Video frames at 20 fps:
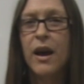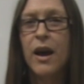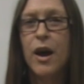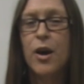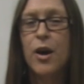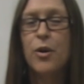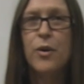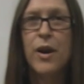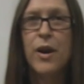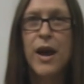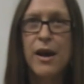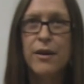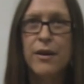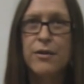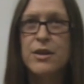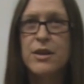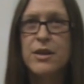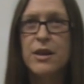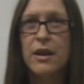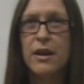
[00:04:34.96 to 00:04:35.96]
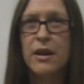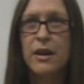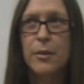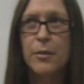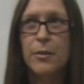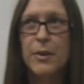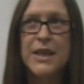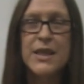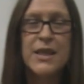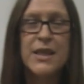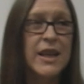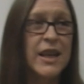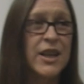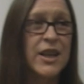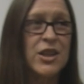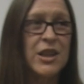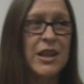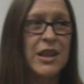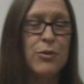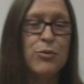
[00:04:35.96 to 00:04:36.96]
around
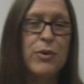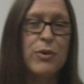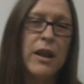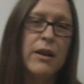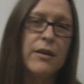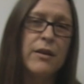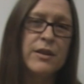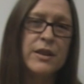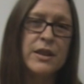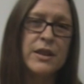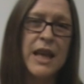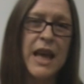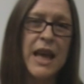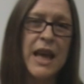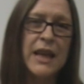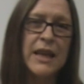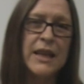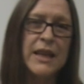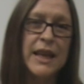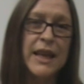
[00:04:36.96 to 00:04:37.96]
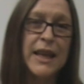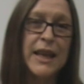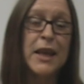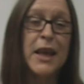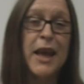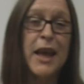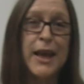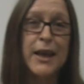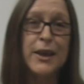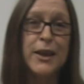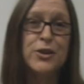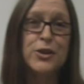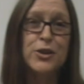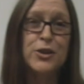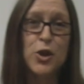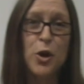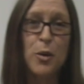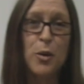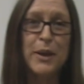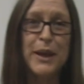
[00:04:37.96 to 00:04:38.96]
internationally relevant and engaged
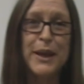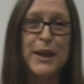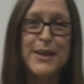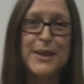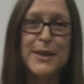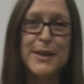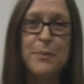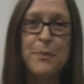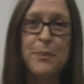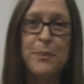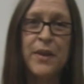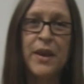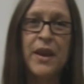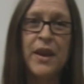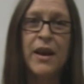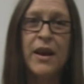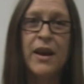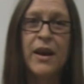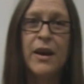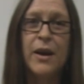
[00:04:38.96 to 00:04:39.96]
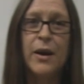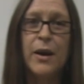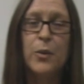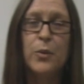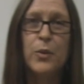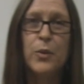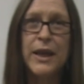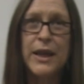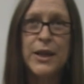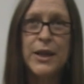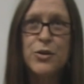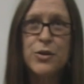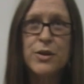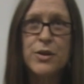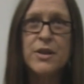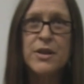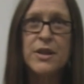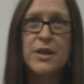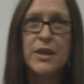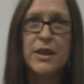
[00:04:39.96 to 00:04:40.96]
topics. We're
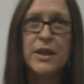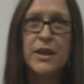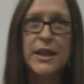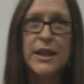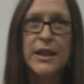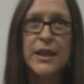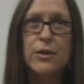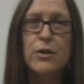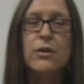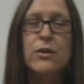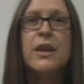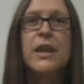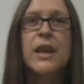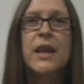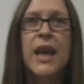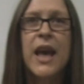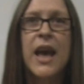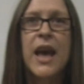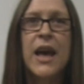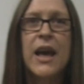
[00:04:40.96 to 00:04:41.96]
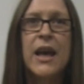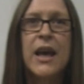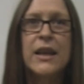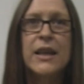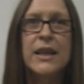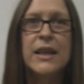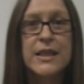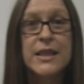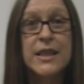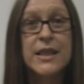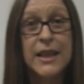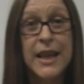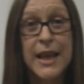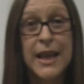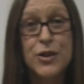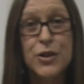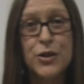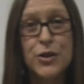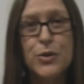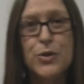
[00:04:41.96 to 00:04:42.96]
interested in looking at
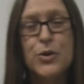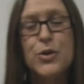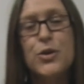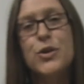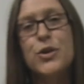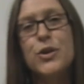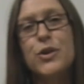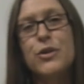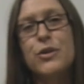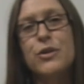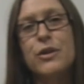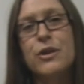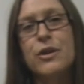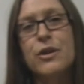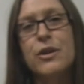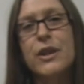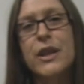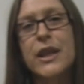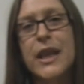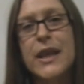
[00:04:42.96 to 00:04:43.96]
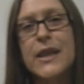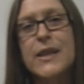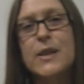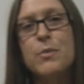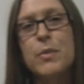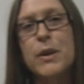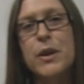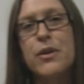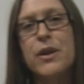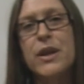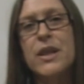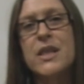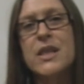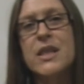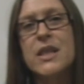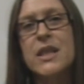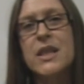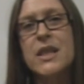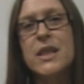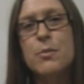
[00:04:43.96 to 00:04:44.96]
international student learning
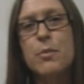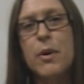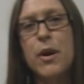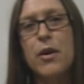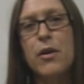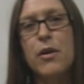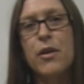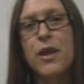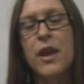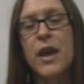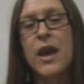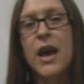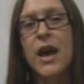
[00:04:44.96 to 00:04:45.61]
experiences, both